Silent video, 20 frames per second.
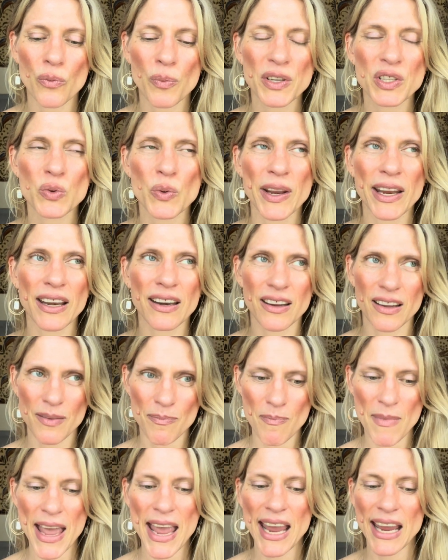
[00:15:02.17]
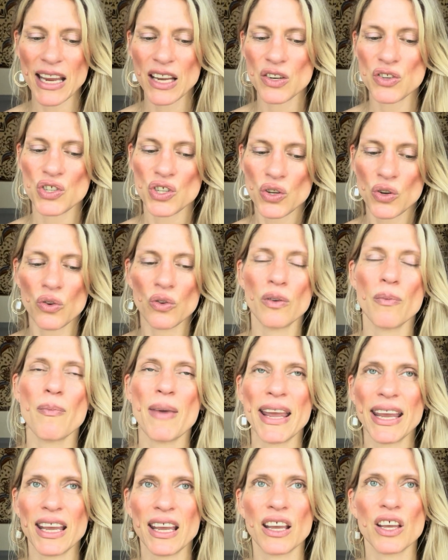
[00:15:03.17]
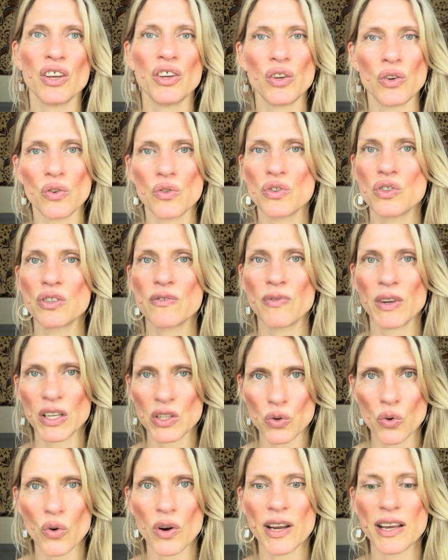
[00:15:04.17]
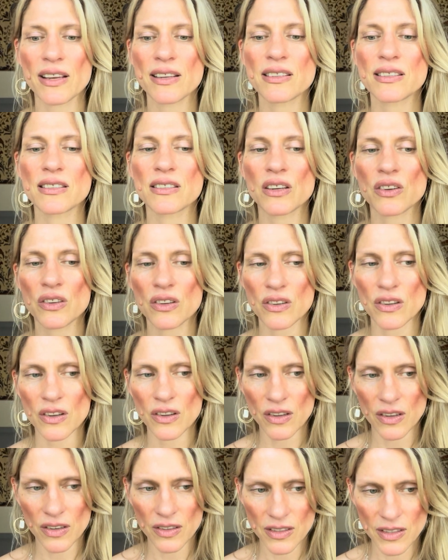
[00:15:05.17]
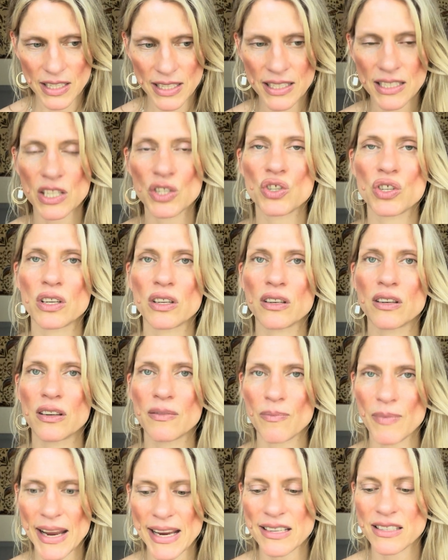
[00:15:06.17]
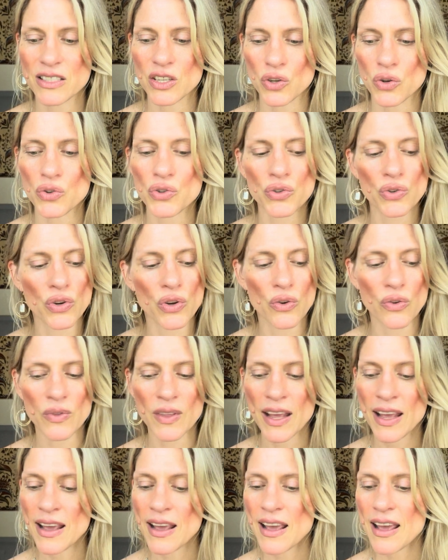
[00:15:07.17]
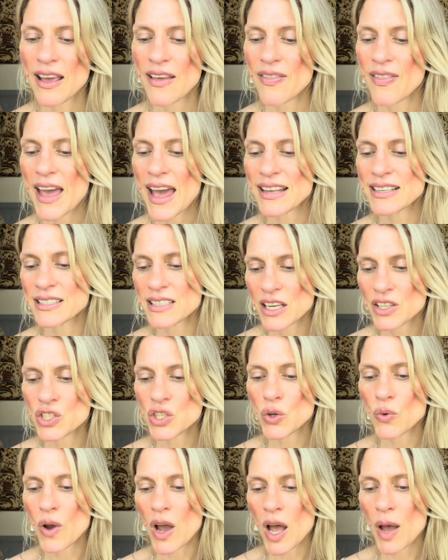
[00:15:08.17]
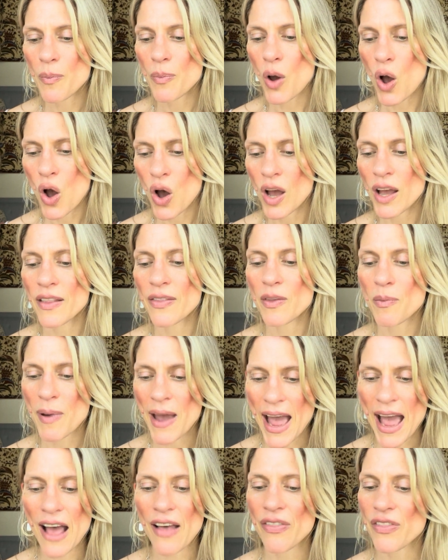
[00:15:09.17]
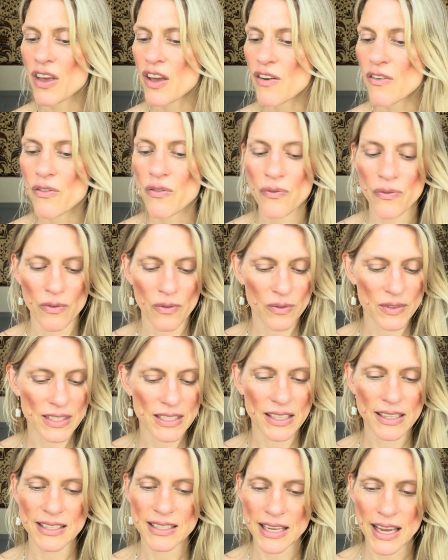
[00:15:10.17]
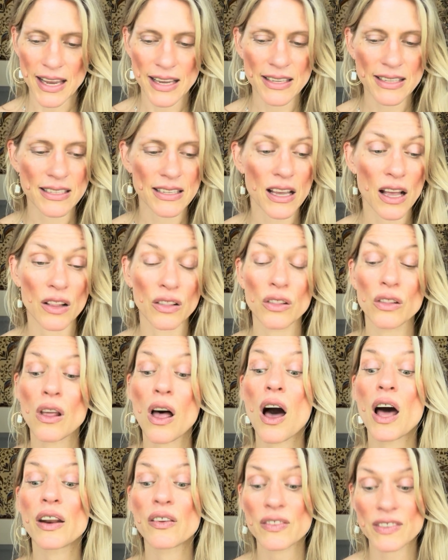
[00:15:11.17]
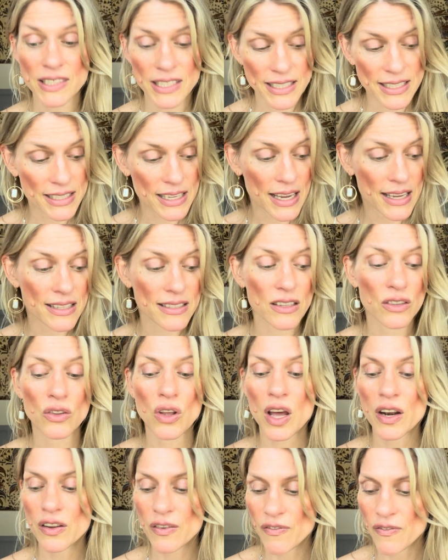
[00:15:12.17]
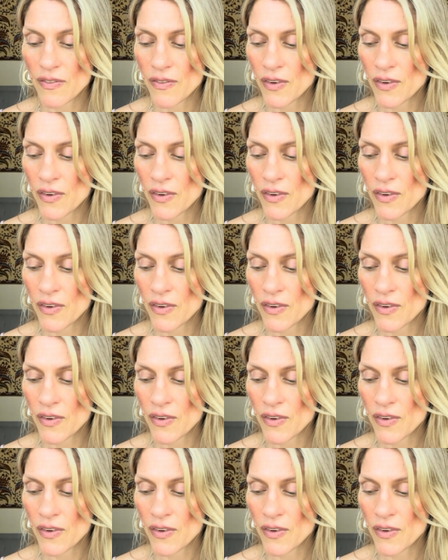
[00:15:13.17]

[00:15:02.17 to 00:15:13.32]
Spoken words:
between May and June making a huge victorious decision based in your truth that sets you up on the path of success, a lot of success, a lot of